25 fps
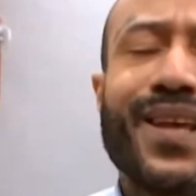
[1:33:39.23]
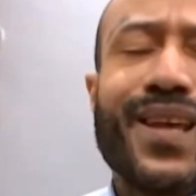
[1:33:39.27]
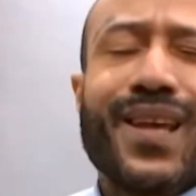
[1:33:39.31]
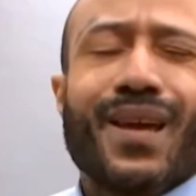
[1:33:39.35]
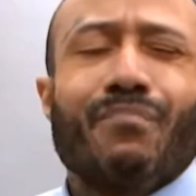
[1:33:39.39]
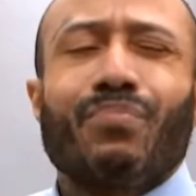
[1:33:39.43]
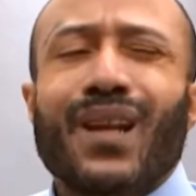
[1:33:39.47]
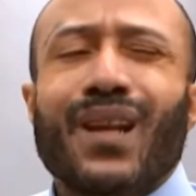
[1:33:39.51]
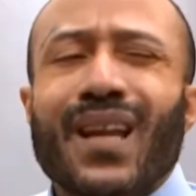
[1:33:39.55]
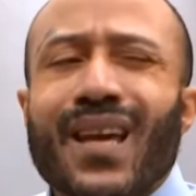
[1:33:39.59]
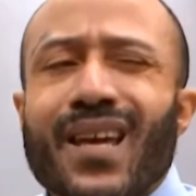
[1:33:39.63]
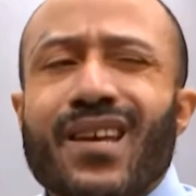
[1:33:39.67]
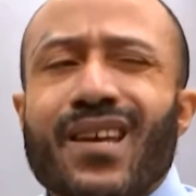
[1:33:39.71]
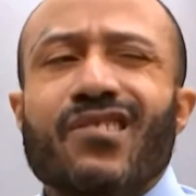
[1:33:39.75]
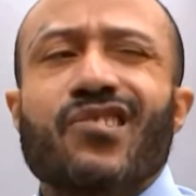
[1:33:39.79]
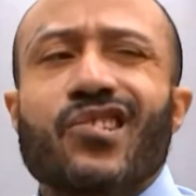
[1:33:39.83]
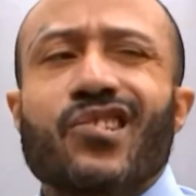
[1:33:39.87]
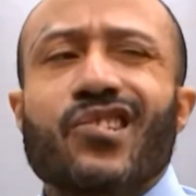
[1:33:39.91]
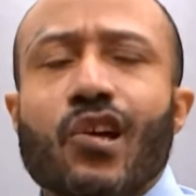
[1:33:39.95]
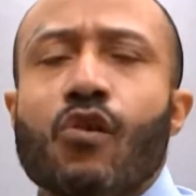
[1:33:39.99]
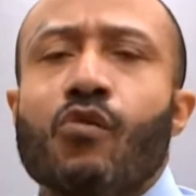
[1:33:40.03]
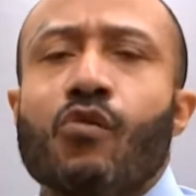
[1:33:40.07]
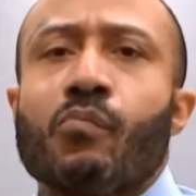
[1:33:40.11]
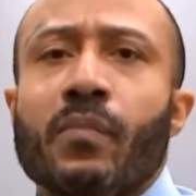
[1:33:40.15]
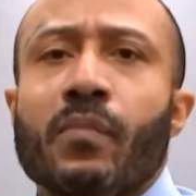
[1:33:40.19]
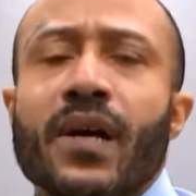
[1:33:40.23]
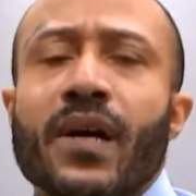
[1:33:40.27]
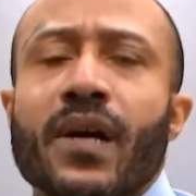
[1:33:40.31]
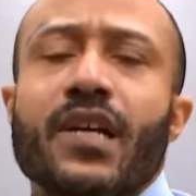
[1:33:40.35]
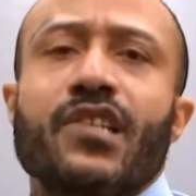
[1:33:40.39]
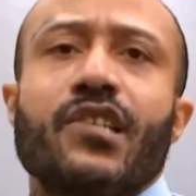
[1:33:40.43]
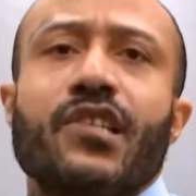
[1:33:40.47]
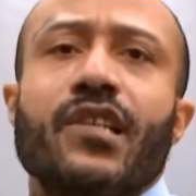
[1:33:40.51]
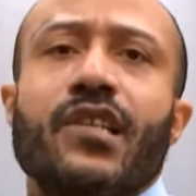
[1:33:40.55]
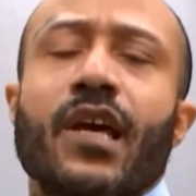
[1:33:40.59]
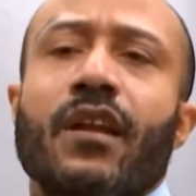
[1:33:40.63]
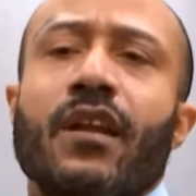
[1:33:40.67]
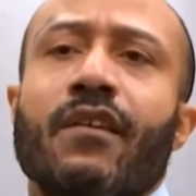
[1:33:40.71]
but they play it so
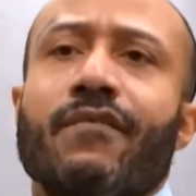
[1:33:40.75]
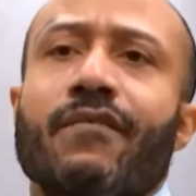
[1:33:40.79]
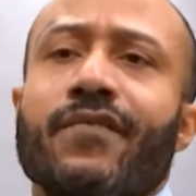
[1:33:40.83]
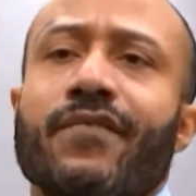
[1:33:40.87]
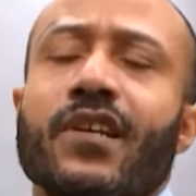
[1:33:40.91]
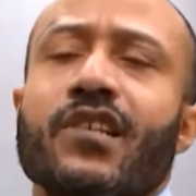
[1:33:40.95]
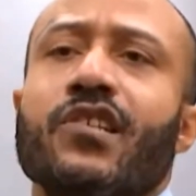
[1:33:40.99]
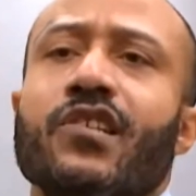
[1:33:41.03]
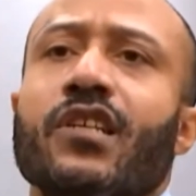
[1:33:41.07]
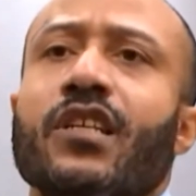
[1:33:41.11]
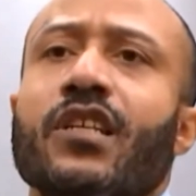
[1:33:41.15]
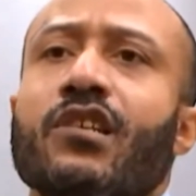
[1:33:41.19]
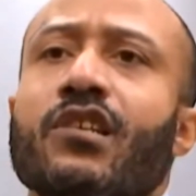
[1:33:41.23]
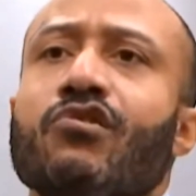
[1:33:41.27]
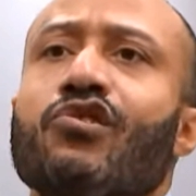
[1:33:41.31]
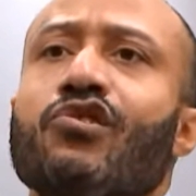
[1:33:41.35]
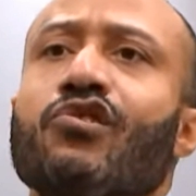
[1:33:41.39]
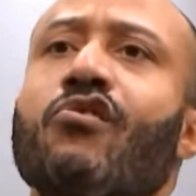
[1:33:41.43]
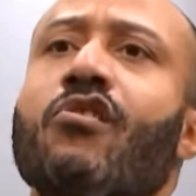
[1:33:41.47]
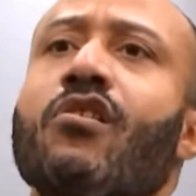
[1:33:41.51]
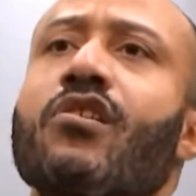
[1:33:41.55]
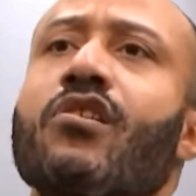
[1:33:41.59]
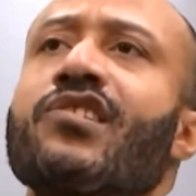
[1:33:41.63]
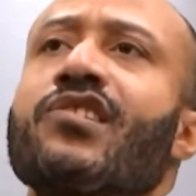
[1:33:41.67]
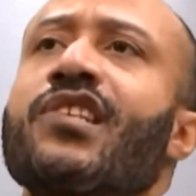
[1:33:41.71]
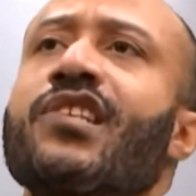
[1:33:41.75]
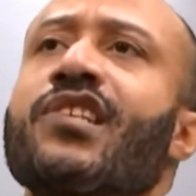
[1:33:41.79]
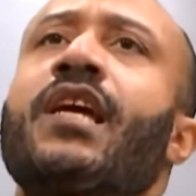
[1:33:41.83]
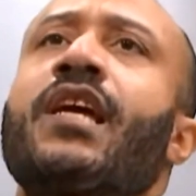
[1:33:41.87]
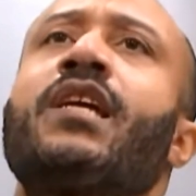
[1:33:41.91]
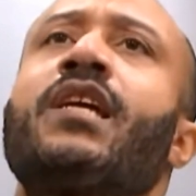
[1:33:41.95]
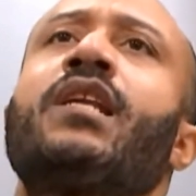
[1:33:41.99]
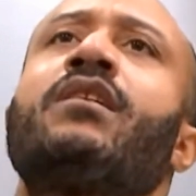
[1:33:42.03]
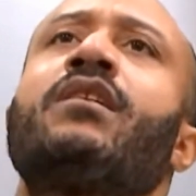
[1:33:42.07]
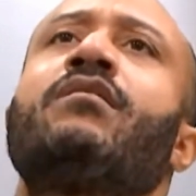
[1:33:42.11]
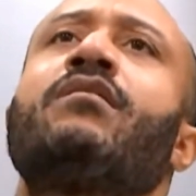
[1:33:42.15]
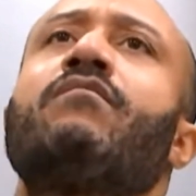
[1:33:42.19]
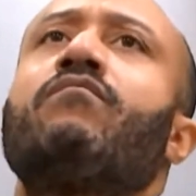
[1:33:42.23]
much that eventually you start
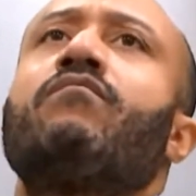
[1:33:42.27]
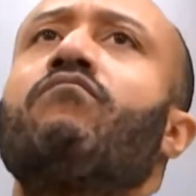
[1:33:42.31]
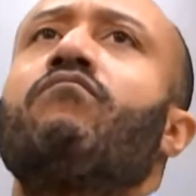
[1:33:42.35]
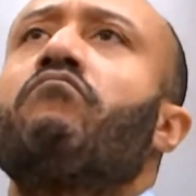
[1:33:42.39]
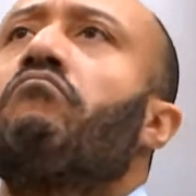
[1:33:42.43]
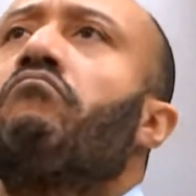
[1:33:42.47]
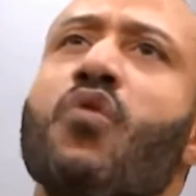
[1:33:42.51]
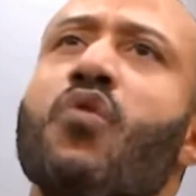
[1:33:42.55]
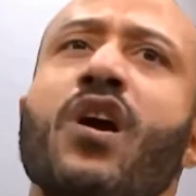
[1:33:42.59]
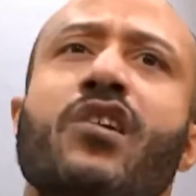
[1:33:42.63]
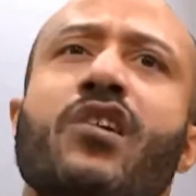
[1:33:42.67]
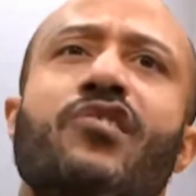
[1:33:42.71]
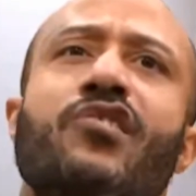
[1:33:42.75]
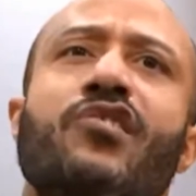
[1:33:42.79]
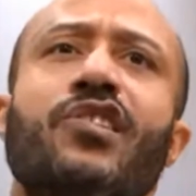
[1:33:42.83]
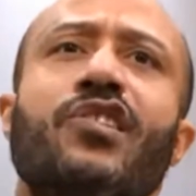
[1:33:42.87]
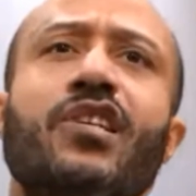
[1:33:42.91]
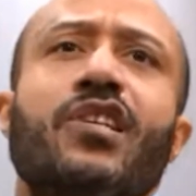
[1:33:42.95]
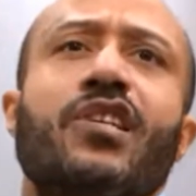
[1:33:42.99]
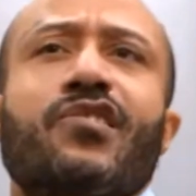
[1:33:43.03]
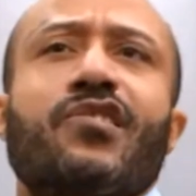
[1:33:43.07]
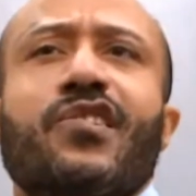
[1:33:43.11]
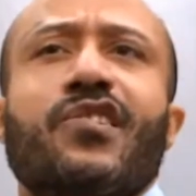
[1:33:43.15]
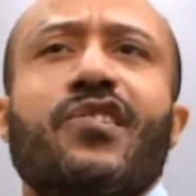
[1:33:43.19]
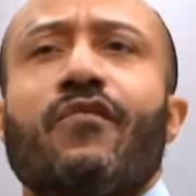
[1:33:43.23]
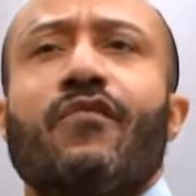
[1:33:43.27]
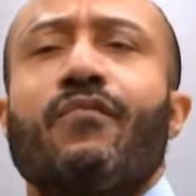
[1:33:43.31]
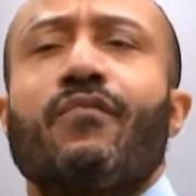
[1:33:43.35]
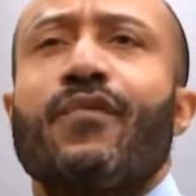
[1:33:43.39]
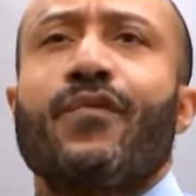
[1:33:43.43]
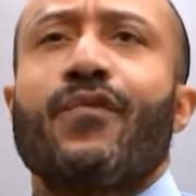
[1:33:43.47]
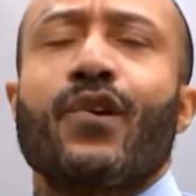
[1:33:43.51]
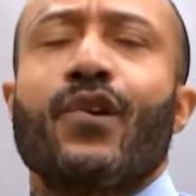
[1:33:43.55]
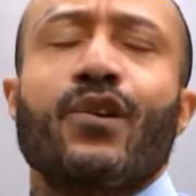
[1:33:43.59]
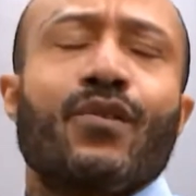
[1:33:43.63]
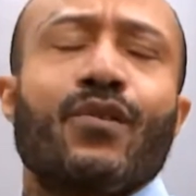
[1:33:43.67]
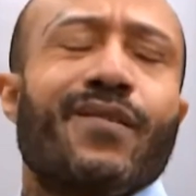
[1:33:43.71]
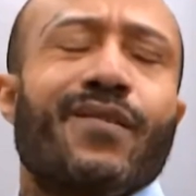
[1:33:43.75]
saying the words to yourself
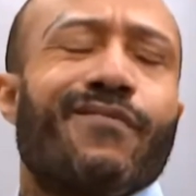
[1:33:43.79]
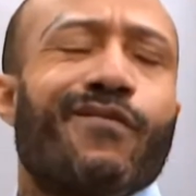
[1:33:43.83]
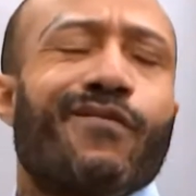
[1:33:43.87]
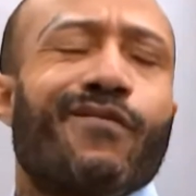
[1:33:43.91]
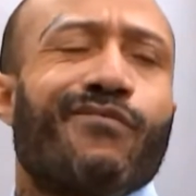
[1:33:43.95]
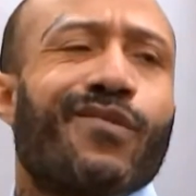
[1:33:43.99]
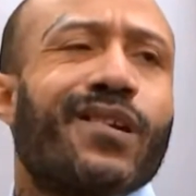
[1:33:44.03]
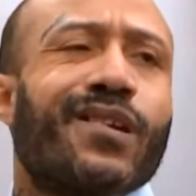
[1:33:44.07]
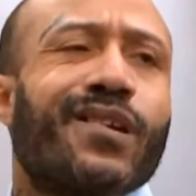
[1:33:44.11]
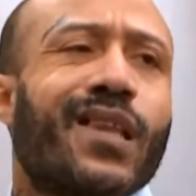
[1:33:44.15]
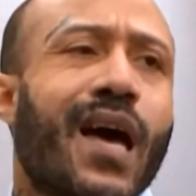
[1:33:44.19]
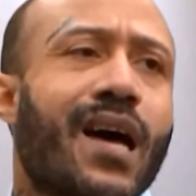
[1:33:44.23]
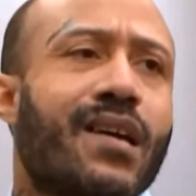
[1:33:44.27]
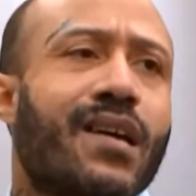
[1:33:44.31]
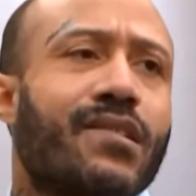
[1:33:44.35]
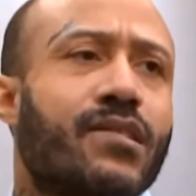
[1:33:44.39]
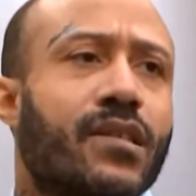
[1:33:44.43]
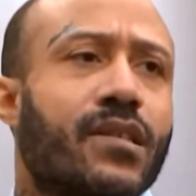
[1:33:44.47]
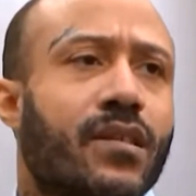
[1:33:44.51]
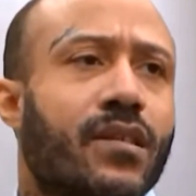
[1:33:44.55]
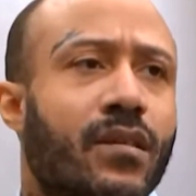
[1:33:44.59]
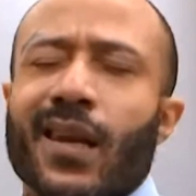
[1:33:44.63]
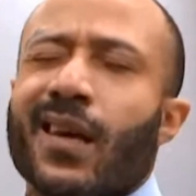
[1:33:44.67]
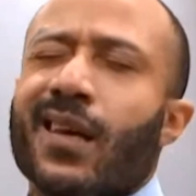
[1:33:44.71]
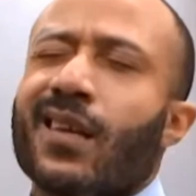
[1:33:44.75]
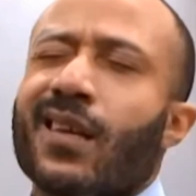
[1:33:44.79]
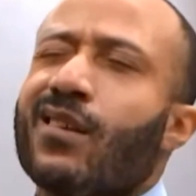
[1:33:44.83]
before you even realize it.